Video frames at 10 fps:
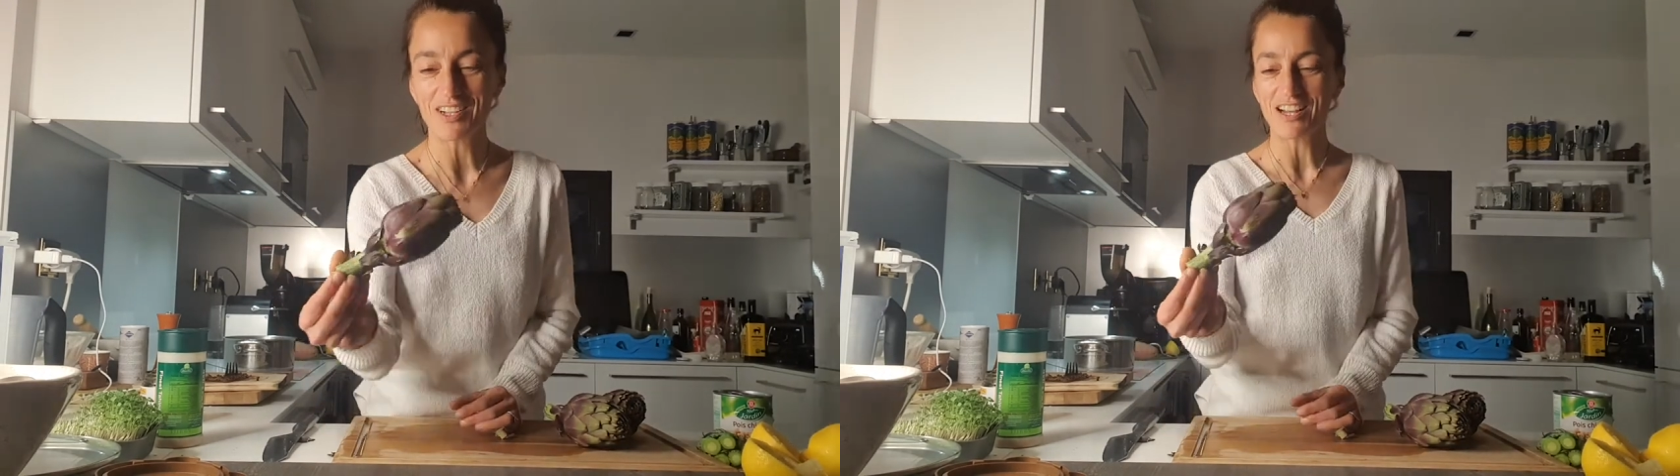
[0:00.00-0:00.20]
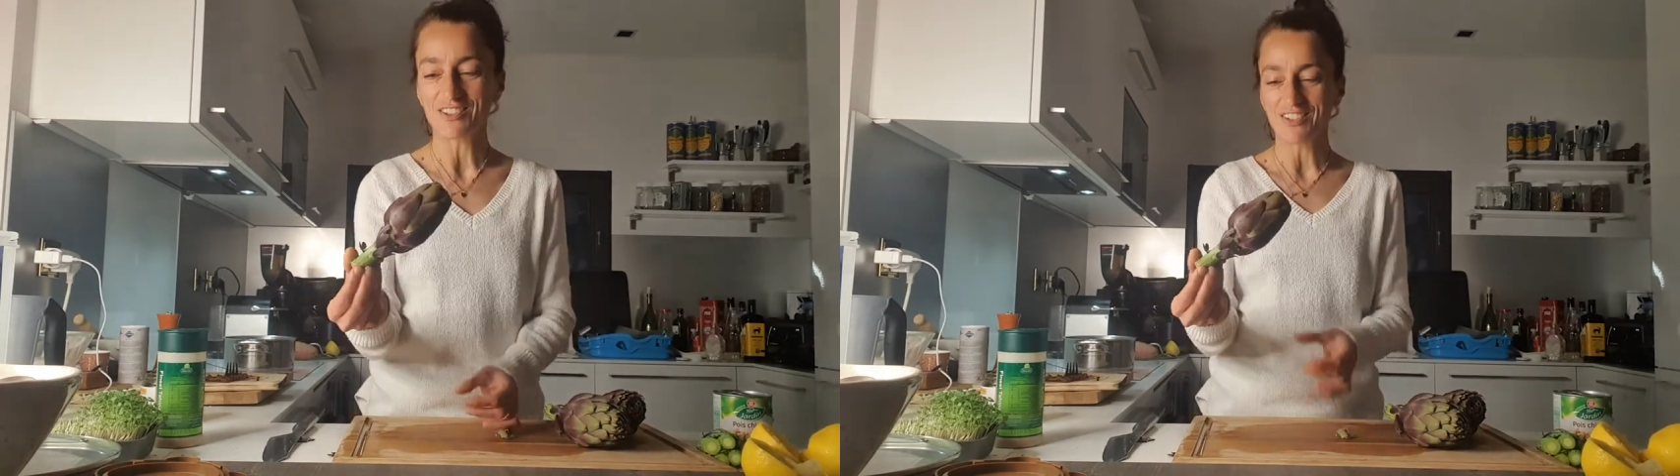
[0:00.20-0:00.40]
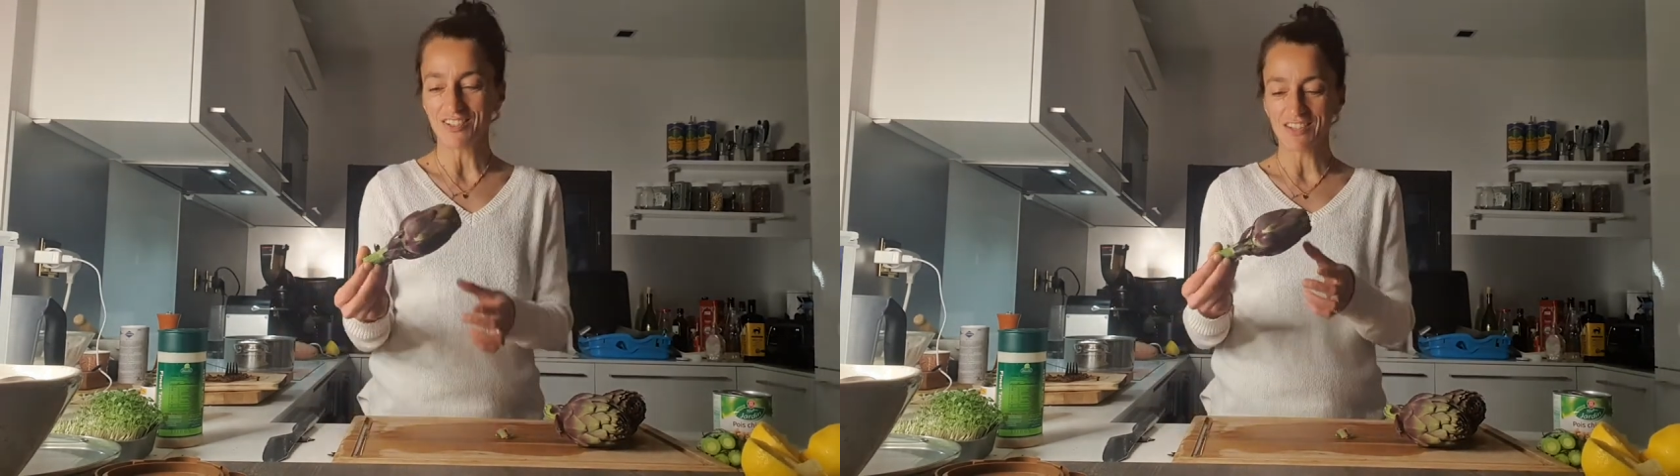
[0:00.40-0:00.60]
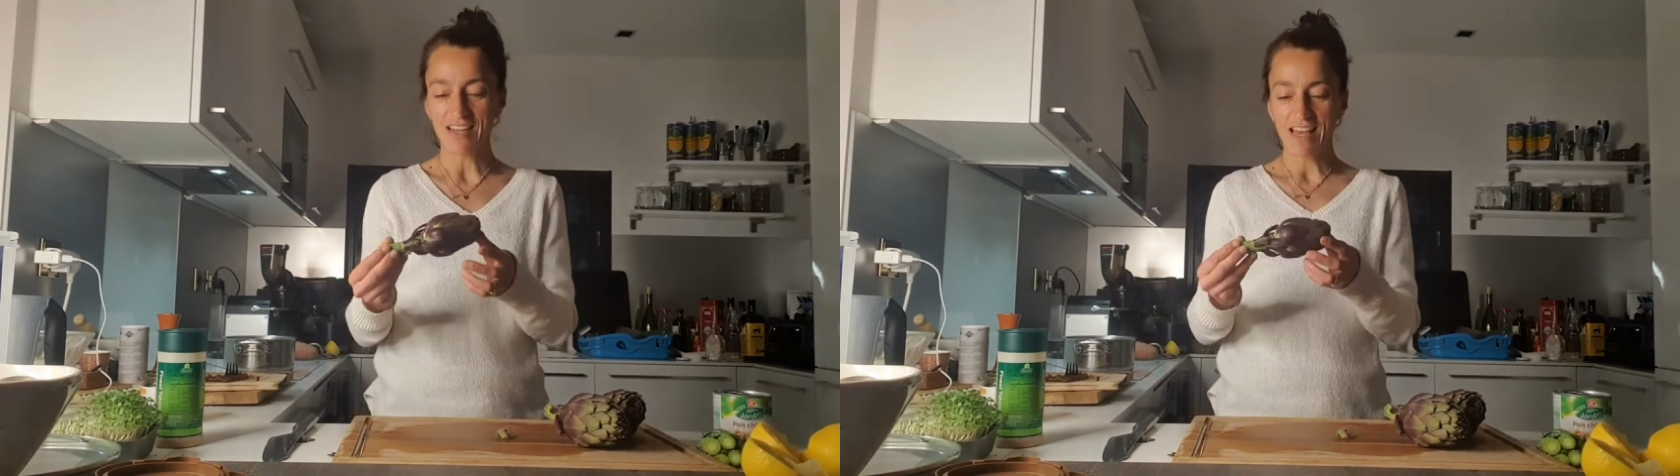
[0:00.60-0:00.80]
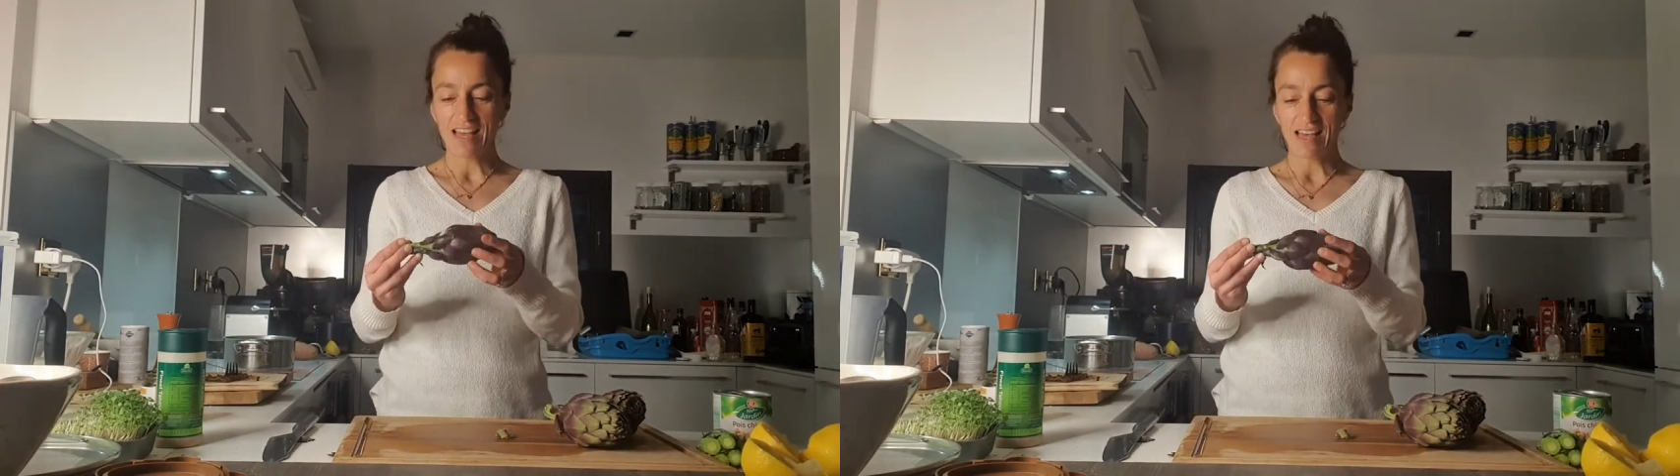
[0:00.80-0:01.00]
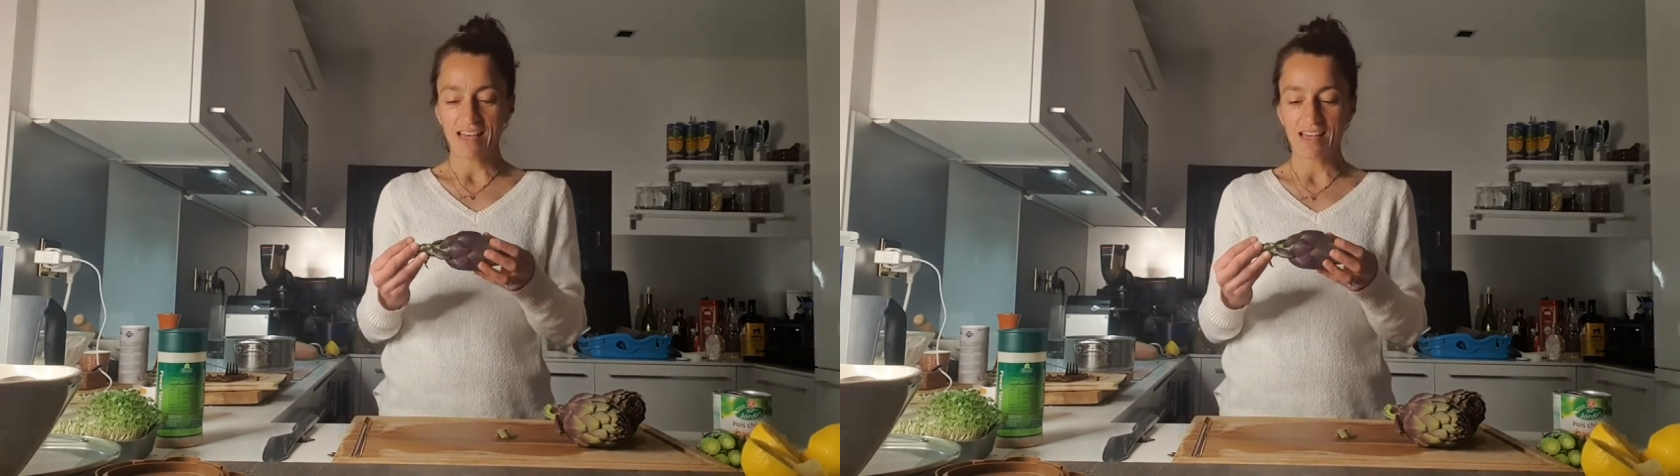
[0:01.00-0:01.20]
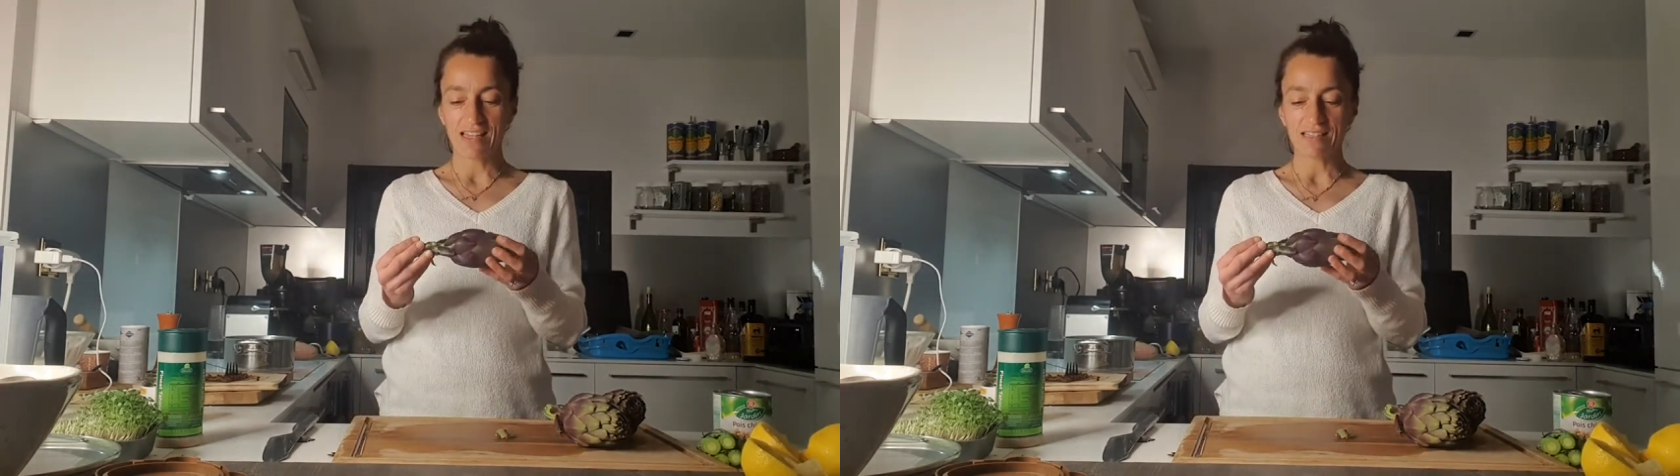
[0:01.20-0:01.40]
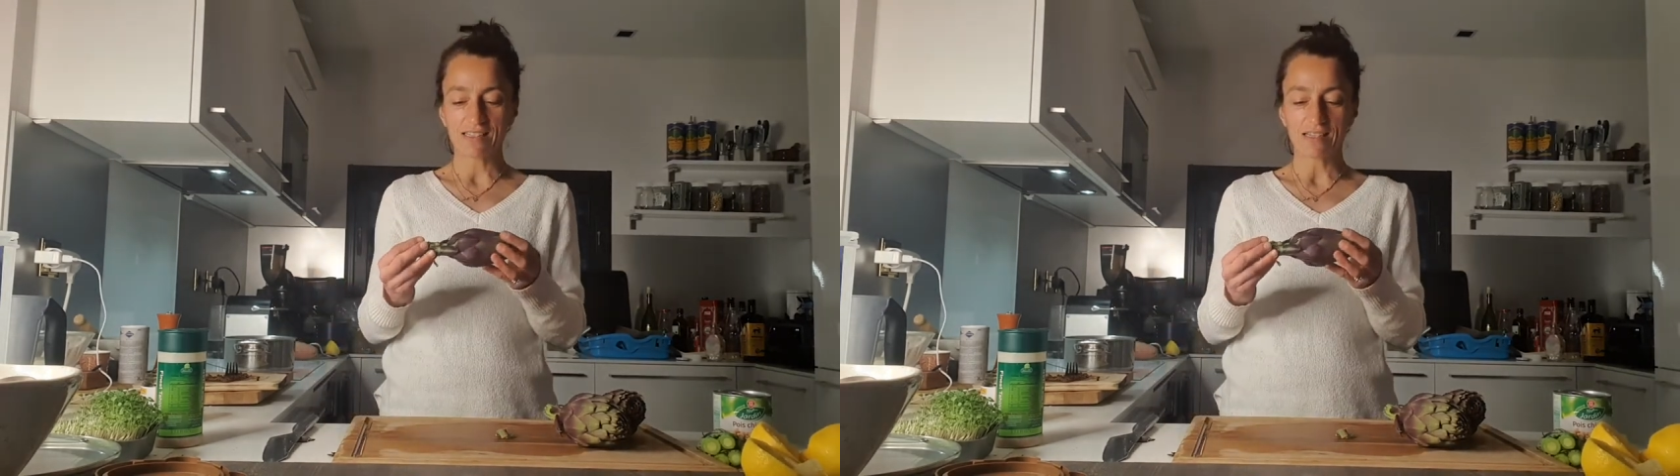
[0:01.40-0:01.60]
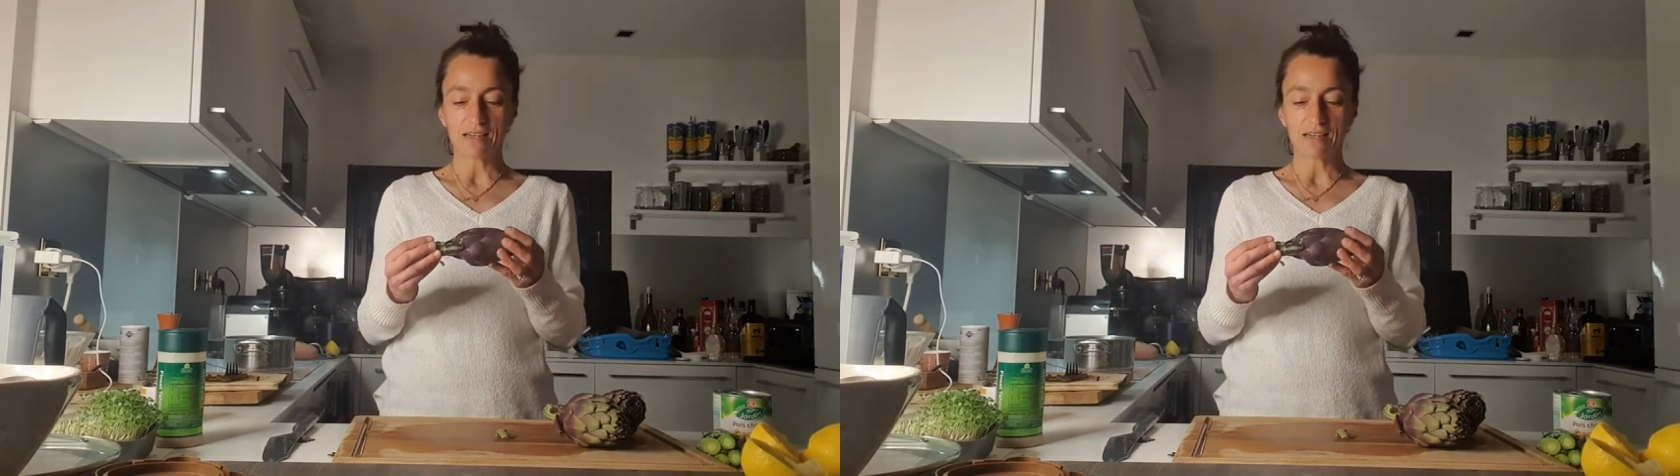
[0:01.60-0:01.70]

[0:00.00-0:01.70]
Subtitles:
color, and